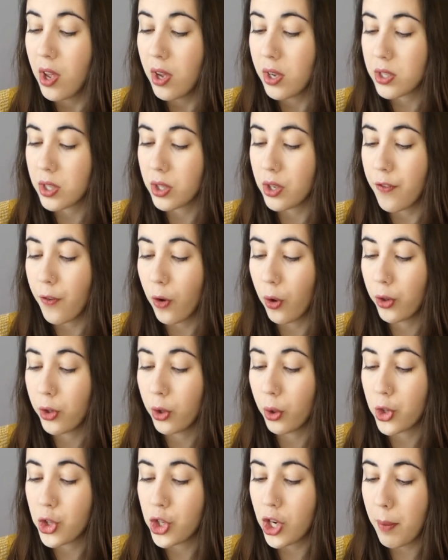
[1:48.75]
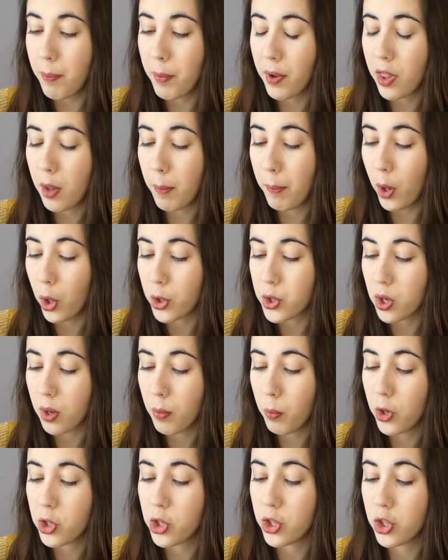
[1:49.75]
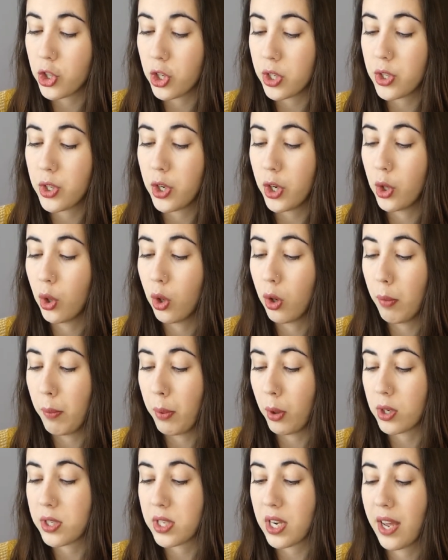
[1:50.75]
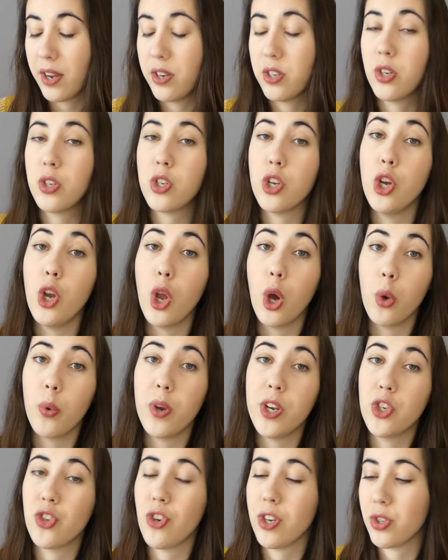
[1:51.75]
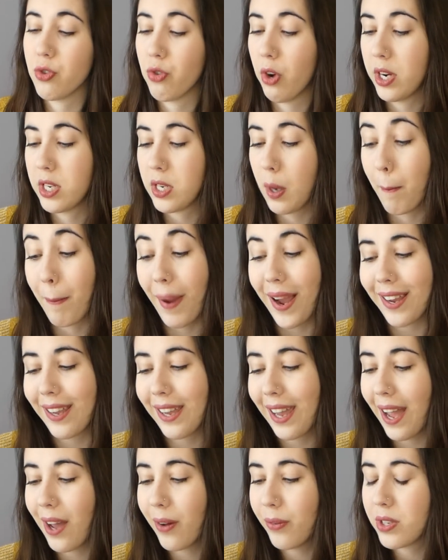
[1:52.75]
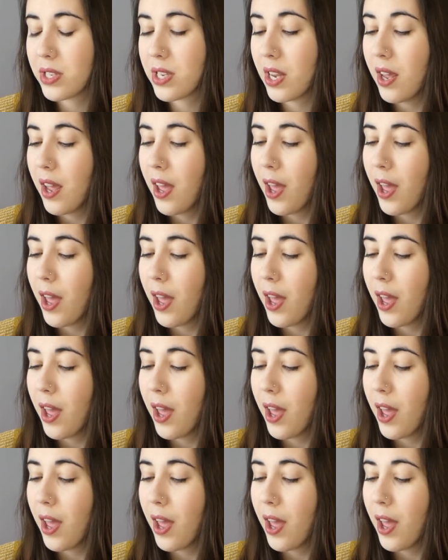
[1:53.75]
So you've got your Chip at the bottom, which is just your bog standard no interest rate bank account.